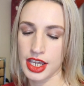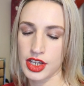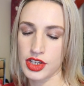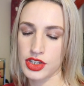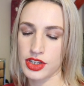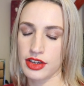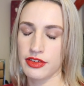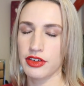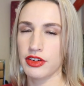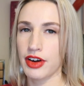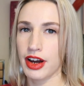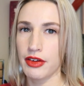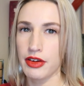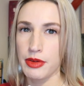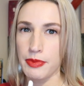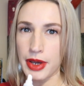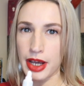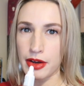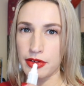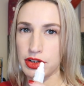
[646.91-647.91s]
So if you're out and
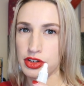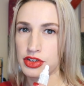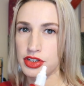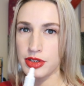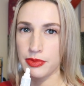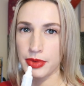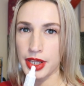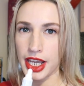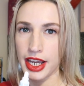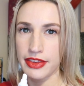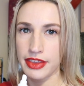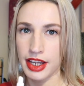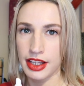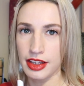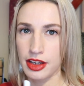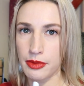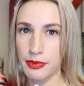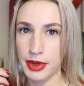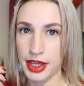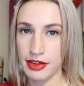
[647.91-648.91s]
about and you're just applying that
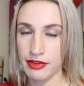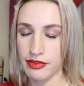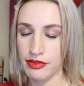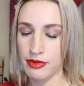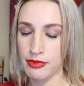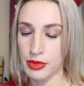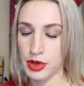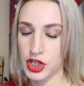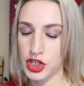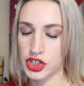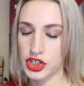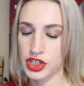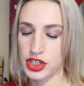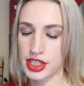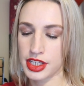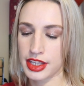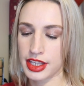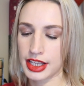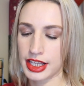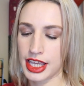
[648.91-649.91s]
little bit of moisture
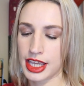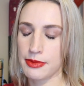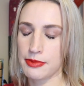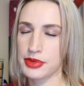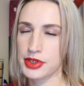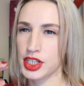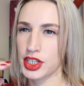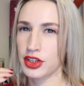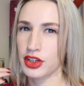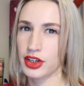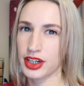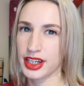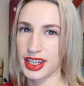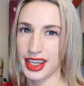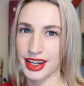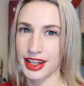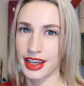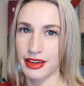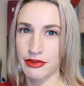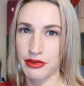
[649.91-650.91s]
to the lips, you're not going to
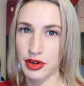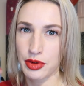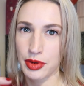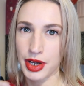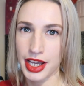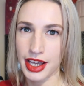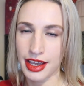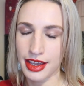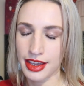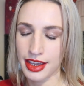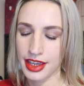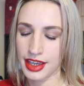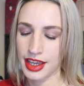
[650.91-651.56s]
get it everywhere.